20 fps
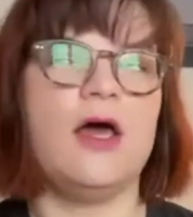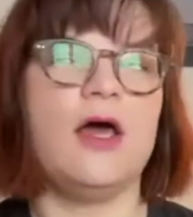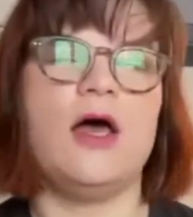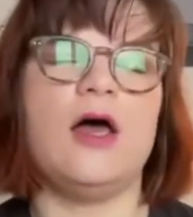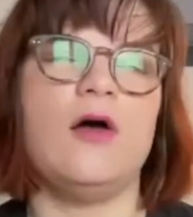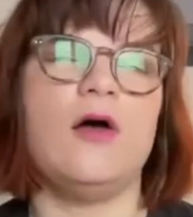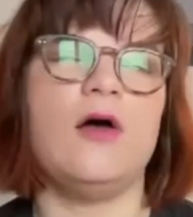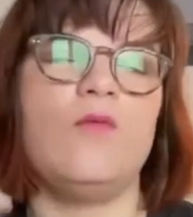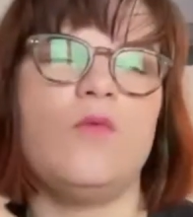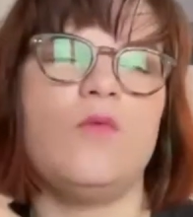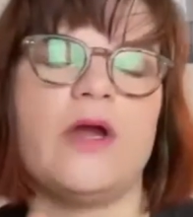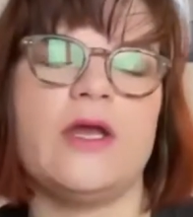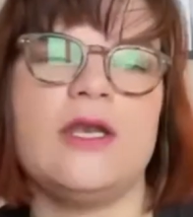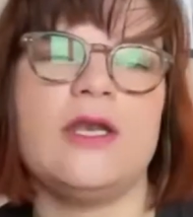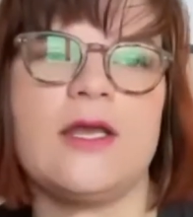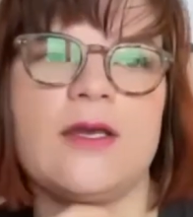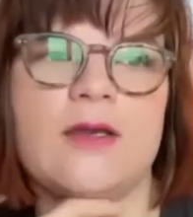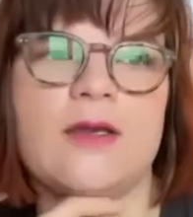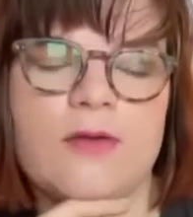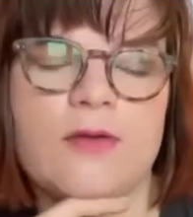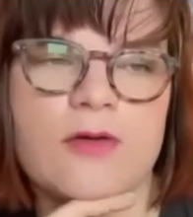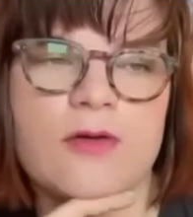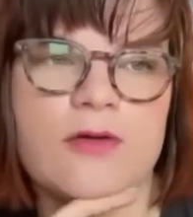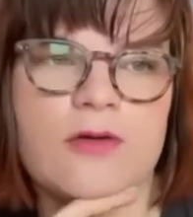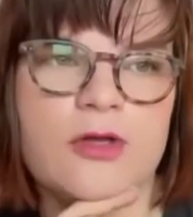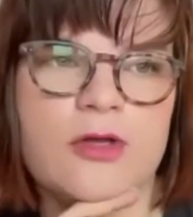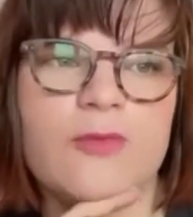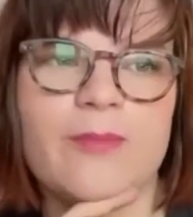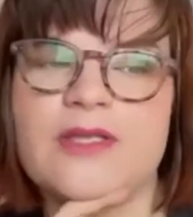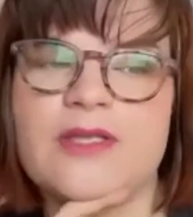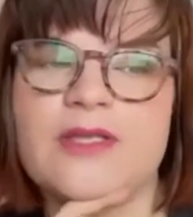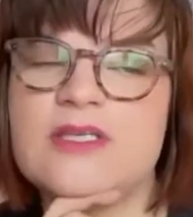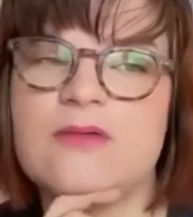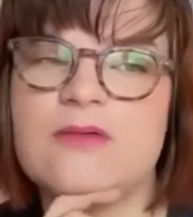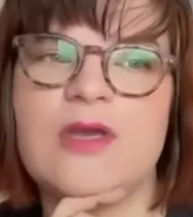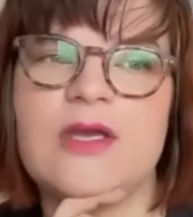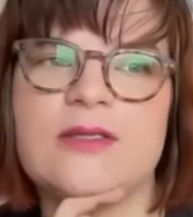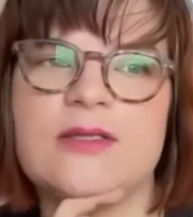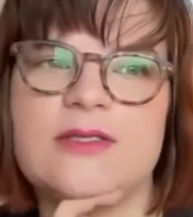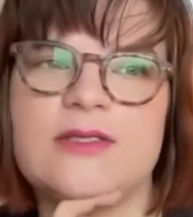when like you know, my
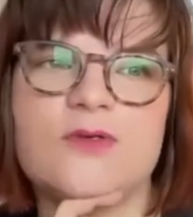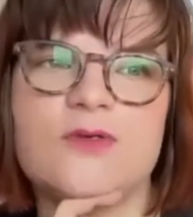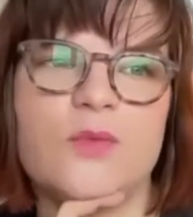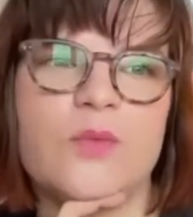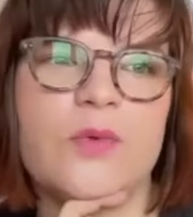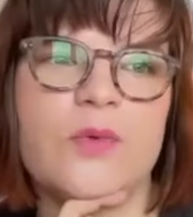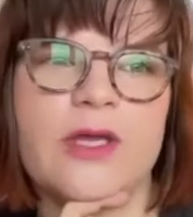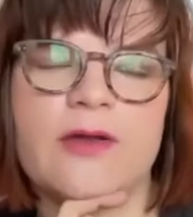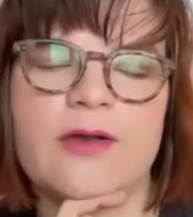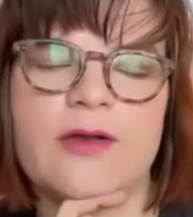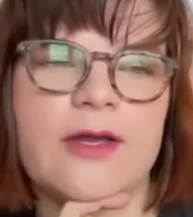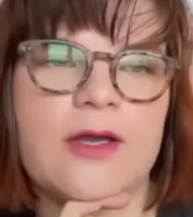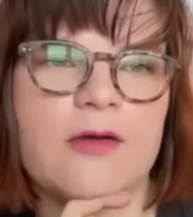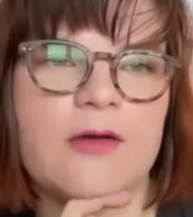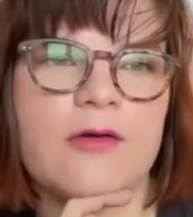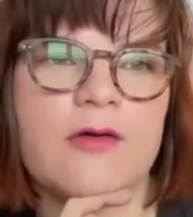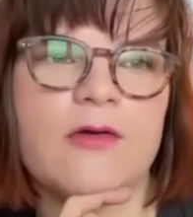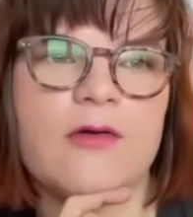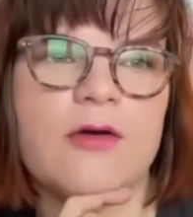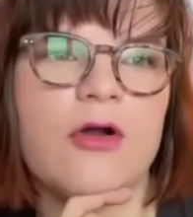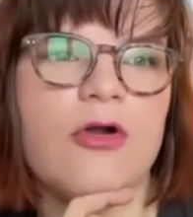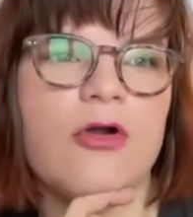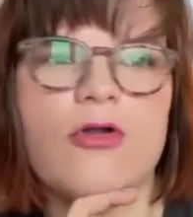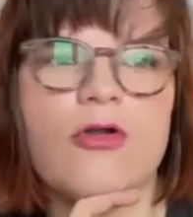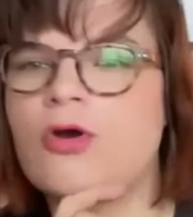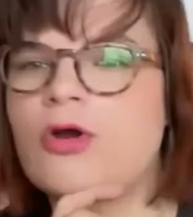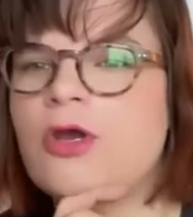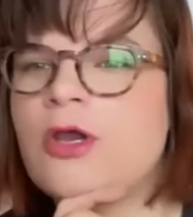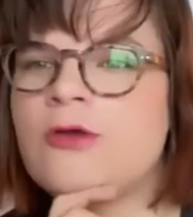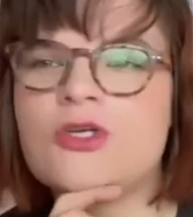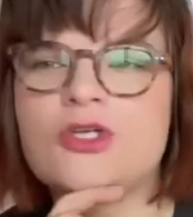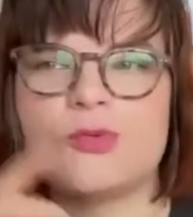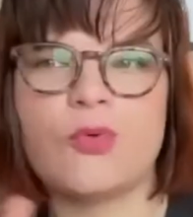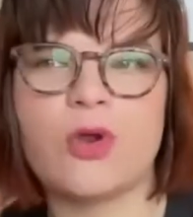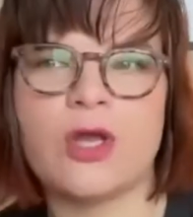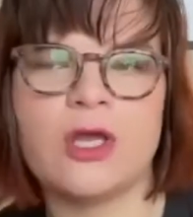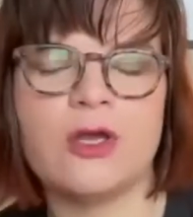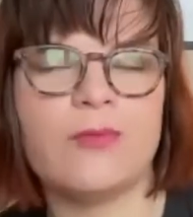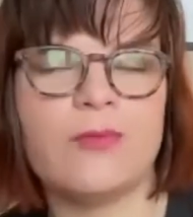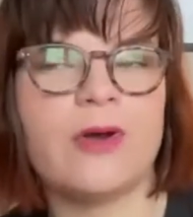teammate is away on like a long lunch
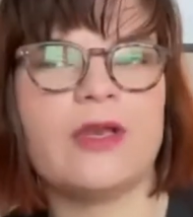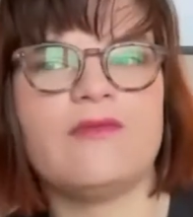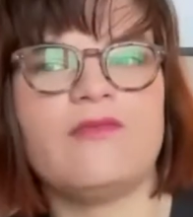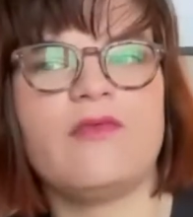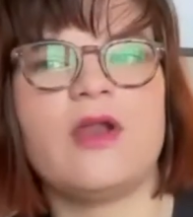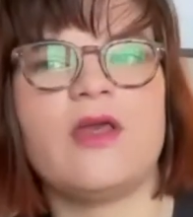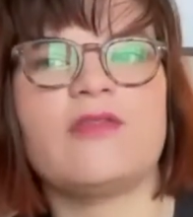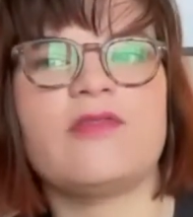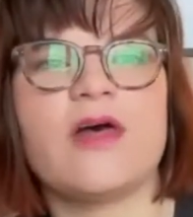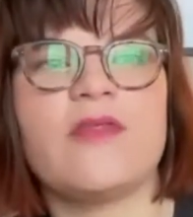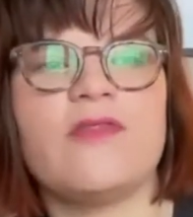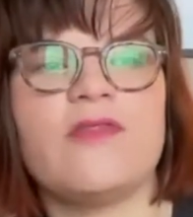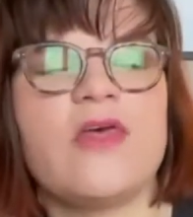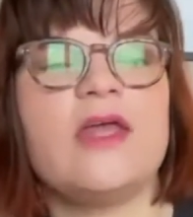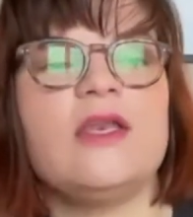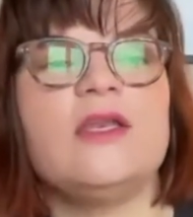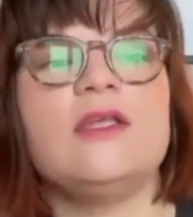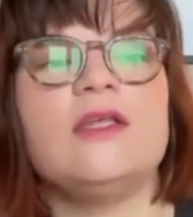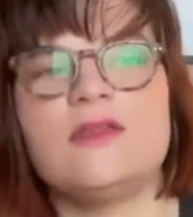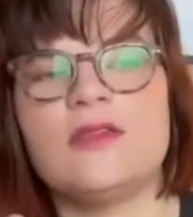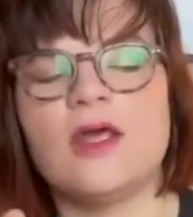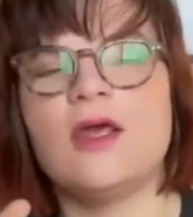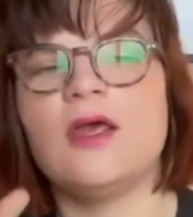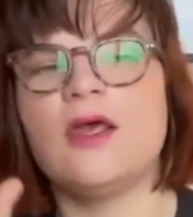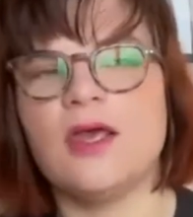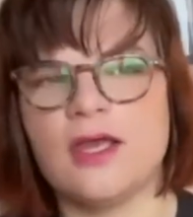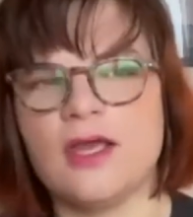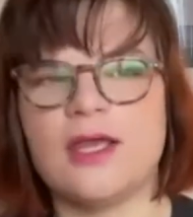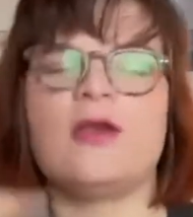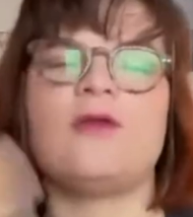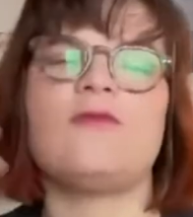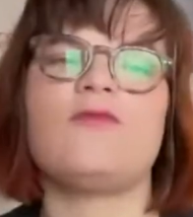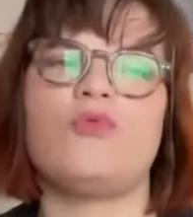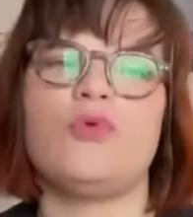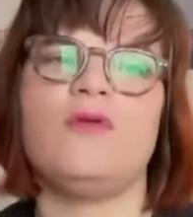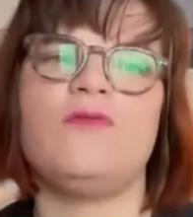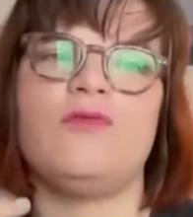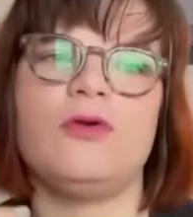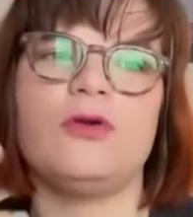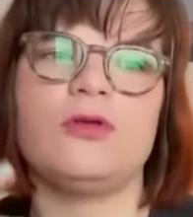break or whatever like that, then it kind of
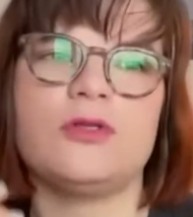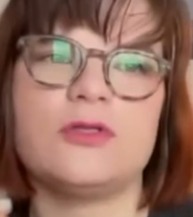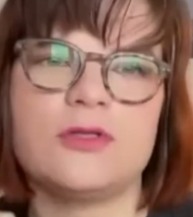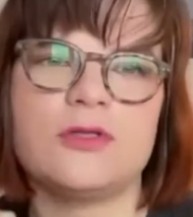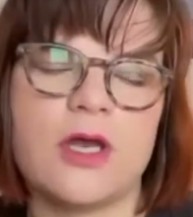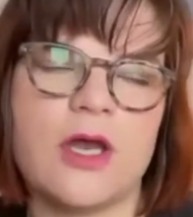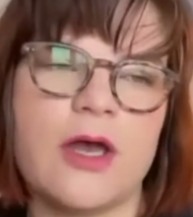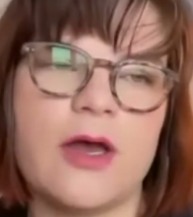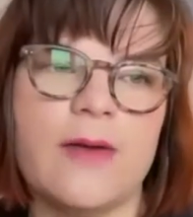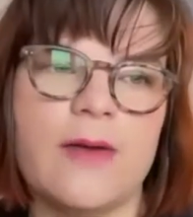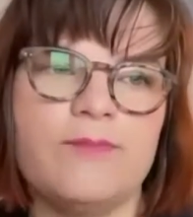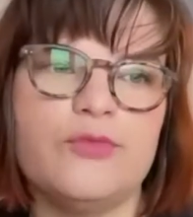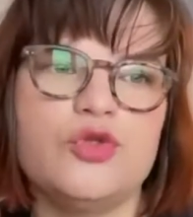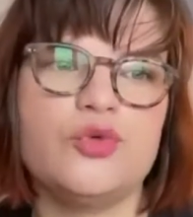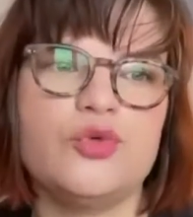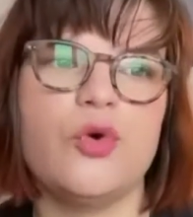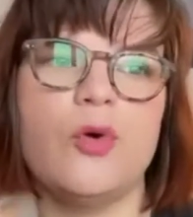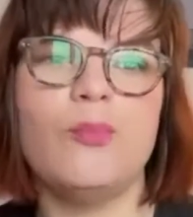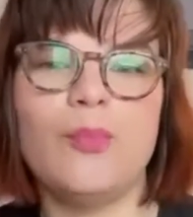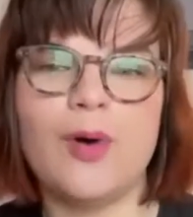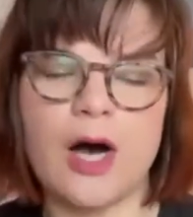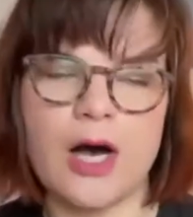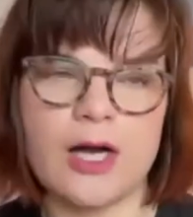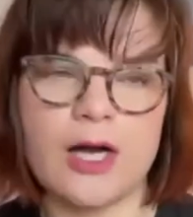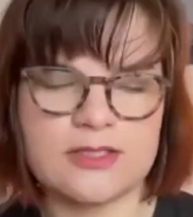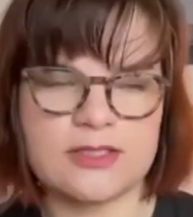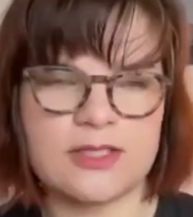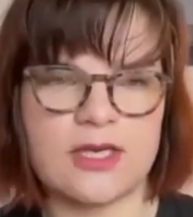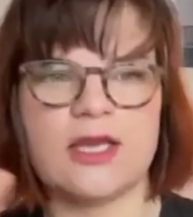reverts to a bot.